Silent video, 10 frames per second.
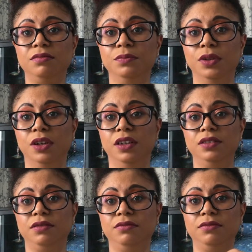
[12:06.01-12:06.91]
but
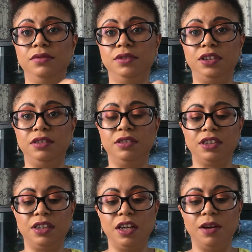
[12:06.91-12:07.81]

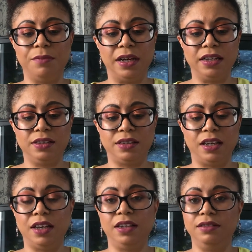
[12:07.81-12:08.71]
seriously, on my
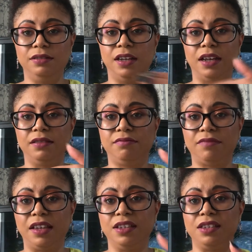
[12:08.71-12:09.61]
skin, I
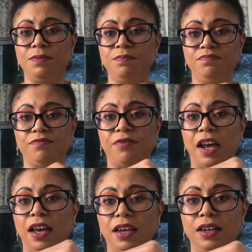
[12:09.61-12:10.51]
think it's
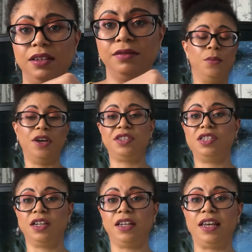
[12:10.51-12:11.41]
fine.
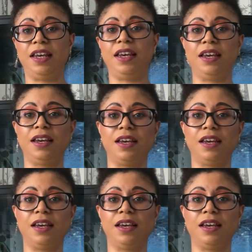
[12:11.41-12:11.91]
Personally,